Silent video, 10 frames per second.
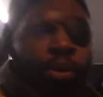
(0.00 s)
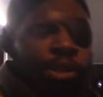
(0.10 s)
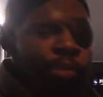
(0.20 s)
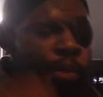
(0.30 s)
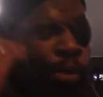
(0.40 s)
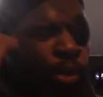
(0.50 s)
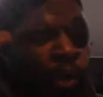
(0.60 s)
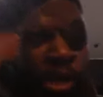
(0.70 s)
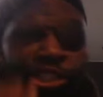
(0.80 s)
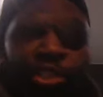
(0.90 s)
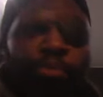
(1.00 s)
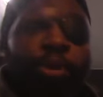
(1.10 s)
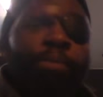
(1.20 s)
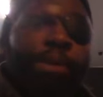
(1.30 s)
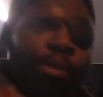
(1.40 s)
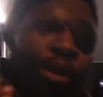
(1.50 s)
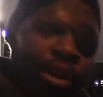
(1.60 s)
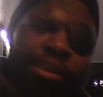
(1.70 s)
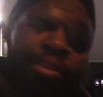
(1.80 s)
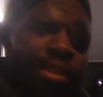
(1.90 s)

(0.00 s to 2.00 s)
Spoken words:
What the people are watching and what people are on.